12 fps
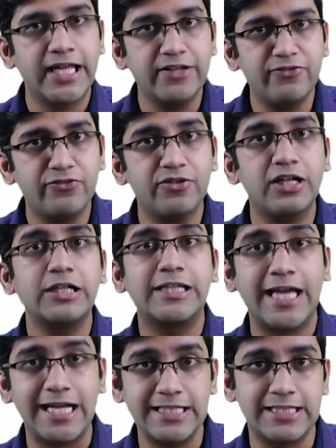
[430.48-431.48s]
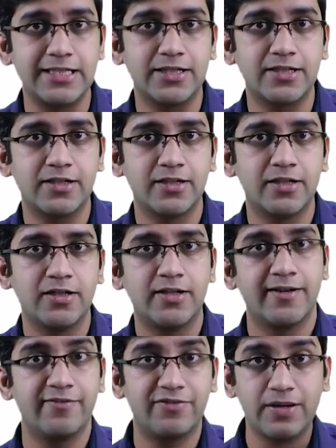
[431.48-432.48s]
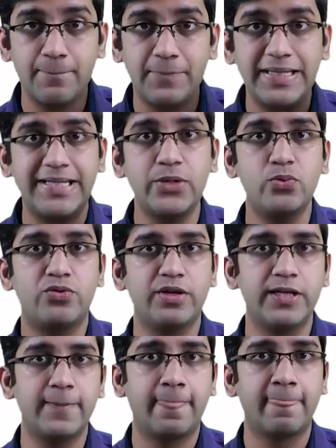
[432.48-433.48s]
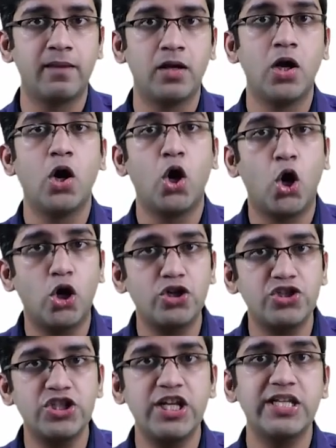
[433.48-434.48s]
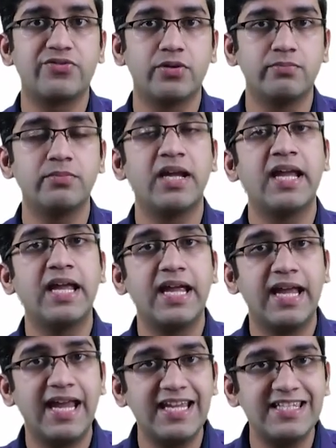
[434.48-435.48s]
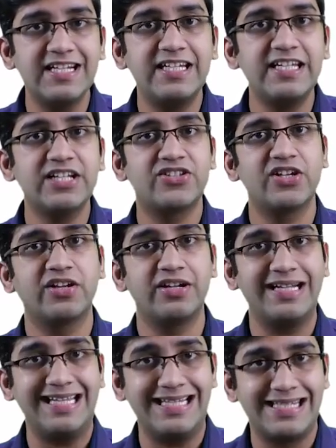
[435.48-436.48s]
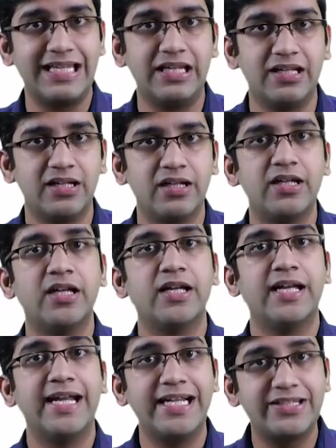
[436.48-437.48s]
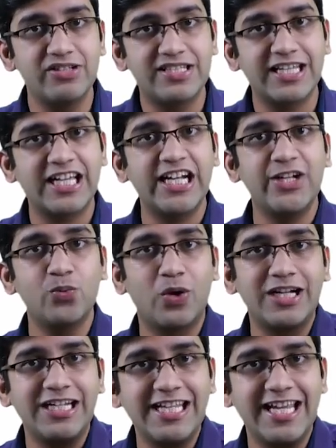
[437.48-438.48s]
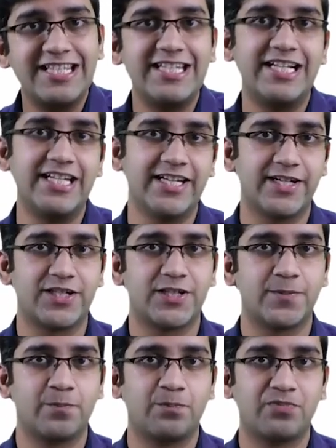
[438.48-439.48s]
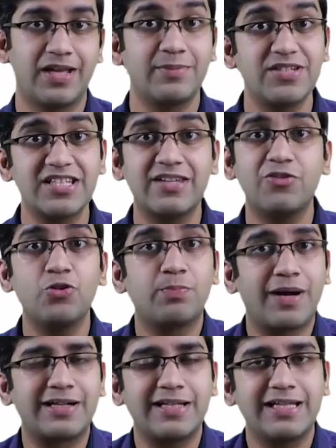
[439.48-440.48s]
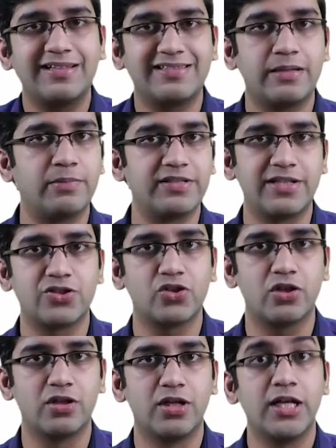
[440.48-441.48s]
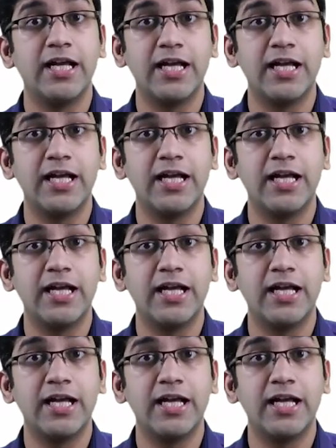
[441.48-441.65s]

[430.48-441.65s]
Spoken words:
If a cancer from pituitary originates from ACTH secreting cell, it will secrete only ACTH. I'm just giving you practical examples, that's all.